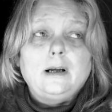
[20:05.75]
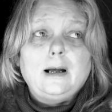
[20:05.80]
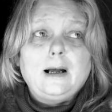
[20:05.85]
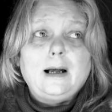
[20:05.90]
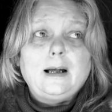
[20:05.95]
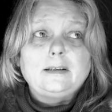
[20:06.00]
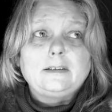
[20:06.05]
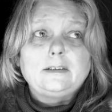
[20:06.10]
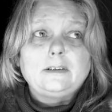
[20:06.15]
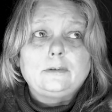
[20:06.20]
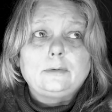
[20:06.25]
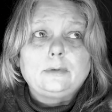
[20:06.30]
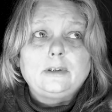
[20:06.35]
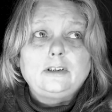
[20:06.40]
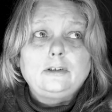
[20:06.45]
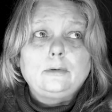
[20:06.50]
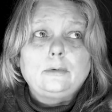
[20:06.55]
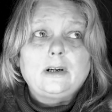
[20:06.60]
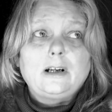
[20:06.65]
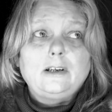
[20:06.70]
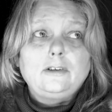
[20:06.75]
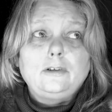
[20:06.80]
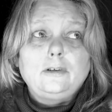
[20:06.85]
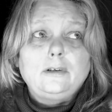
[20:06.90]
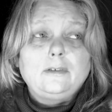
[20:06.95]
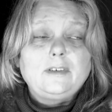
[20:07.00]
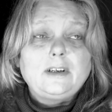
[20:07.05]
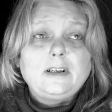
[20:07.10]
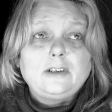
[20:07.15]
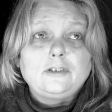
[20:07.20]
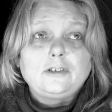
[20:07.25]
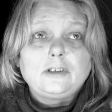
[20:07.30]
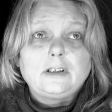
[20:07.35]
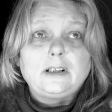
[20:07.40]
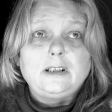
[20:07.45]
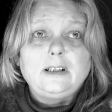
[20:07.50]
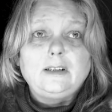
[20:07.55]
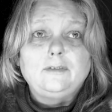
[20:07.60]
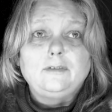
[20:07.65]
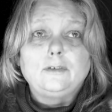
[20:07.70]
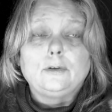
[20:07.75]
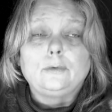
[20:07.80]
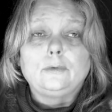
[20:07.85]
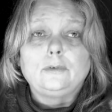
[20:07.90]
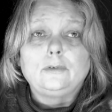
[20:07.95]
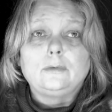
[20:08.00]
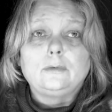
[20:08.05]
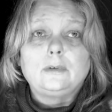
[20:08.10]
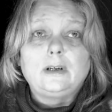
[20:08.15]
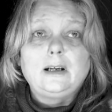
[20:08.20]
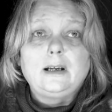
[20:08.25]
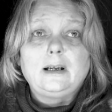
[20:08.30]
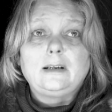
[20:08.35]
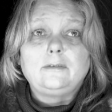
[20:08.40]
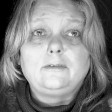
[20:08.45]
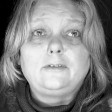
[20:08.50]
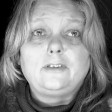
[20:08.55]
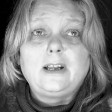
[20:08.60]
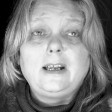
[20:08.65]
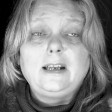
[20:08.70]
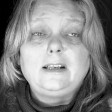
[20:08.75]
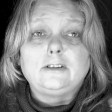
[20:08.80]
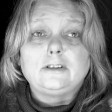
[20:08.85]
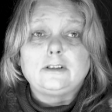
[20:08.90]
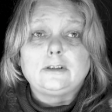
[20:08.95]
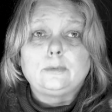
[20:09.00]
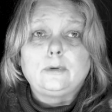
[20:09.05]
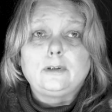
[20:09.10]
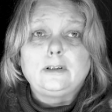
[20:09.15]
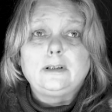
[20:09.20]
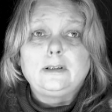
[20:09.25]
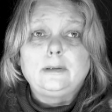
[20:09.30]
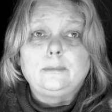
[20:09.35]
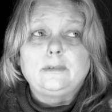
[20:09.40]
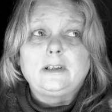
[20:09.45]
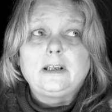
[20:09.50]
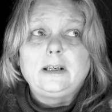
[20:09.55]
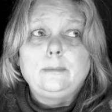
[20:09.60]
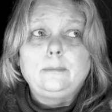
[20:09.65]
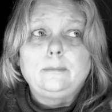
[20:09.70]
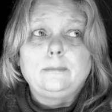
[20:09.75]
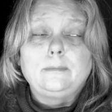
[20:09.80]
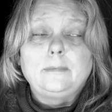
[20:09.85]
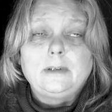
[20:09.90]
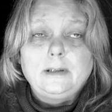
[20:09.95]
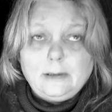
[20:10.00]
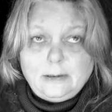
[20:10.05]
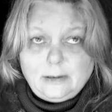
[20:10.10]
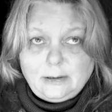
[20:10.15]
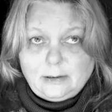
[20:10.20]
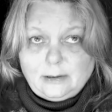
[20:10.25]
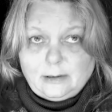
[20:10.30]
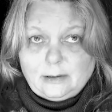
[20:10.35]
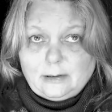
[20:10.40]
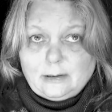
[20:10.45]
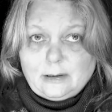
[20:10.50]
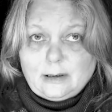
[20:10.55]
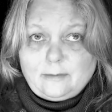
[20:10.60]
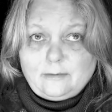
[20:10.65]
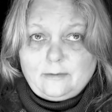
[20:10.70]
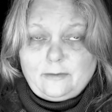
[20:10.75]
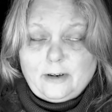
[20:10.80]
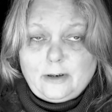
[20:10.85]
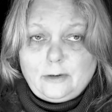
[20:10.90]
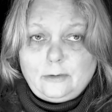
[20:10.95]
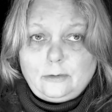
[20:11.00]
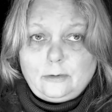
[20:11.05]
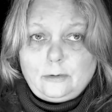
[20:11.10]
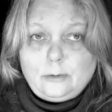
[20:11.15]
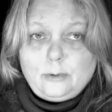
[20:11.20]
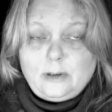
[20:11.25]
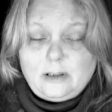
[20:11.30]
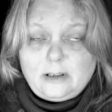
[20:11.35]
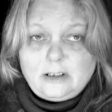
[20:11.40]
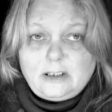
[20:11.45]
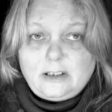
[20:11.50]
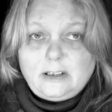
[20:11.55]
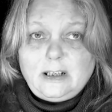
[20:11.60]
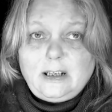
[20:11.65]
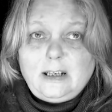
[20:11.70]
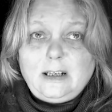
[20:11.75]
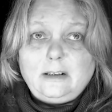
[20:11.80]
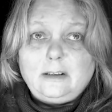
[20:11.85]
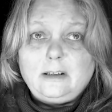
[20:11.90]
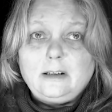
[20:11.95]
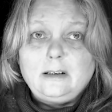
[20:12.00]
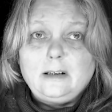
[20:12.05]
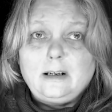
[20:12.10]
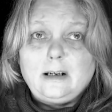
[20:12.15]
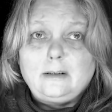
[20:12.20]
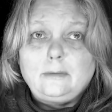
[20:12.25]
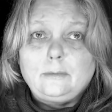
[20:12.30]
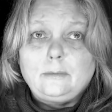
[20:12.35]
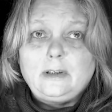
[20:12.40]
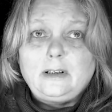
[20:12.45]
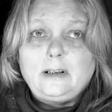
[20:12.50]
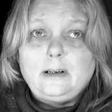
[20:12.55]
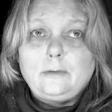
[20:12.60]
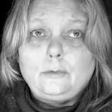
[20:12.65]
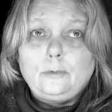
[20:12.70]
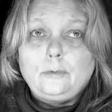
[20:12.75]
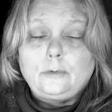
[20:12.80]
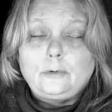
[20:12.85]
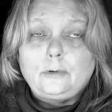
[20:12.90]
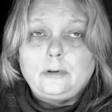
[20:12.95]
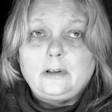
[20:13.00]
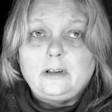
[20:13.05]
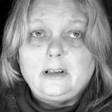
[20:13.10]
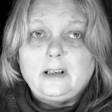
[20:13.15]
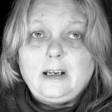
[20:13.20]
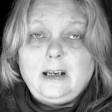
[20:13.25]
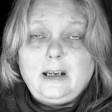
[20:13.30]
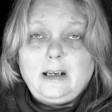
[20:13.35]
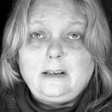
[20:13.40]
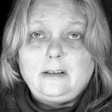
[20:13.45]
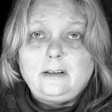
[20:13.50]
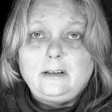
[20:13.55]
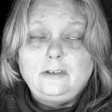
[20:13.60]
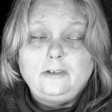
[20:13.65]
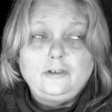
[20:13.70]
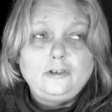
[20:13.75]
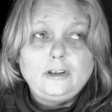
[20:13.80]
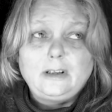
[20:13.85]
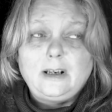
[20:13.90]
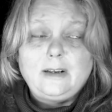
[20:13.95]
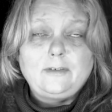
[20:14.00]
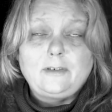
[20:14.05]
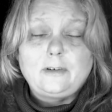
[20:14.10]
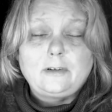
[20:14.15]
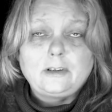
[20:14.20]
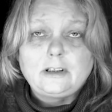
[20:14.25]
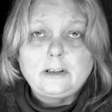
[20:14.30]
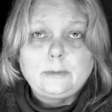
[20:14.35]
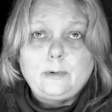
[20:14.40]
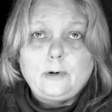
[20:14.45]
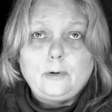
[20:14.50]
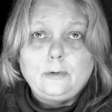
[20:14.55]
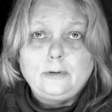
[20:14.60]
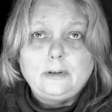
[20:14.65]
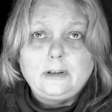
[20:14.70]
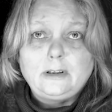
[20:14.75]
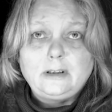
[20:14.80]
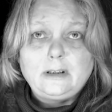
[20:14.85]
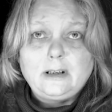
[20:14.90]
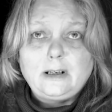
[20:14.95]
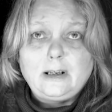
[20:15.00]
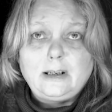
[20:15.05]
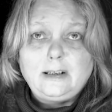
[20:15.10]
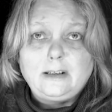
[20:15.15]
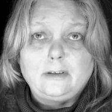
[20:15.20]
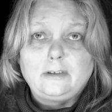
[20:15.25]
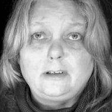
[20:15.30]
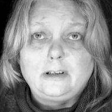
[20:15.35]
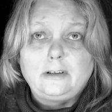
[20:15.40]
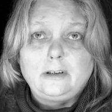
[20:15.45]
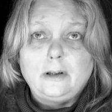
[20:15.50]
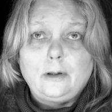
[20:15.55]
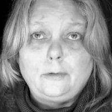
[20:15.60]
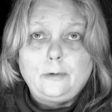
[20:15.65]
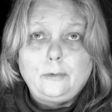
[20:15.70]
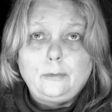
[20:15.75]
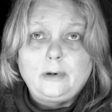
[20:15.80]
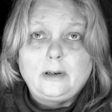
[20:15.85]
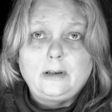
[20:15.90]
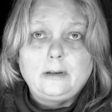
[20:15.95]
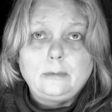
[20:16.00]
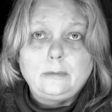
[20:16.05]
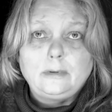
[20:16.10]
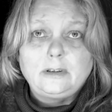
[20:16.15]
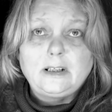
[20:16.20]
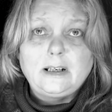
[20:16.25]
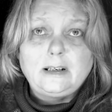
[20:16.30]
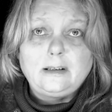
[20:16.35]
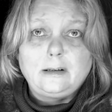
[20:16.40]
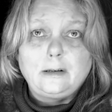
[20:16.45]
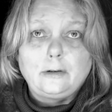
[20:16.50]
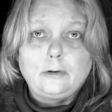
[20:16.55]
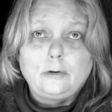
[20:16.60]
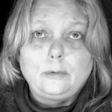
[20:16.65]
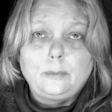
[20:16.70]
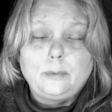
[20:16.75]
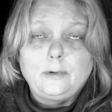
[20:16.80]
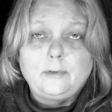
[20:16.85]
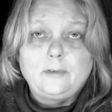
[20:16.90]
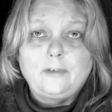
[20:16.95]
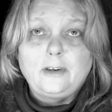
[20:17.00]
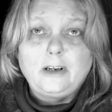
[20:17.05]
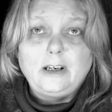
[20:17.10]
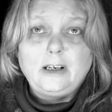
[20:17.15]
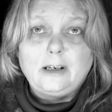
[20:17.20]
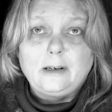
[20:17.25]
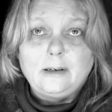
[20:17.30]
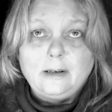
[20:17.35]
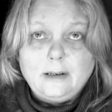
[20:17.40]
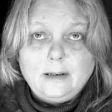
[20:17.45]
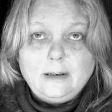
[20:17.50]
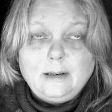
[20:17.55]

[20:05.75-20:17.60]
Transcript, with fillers: And when you were at university, even though I had friends, one of them came and found where I stayed, and when I wrote to her again, she never responded, and neither did the other one that was in the group of three.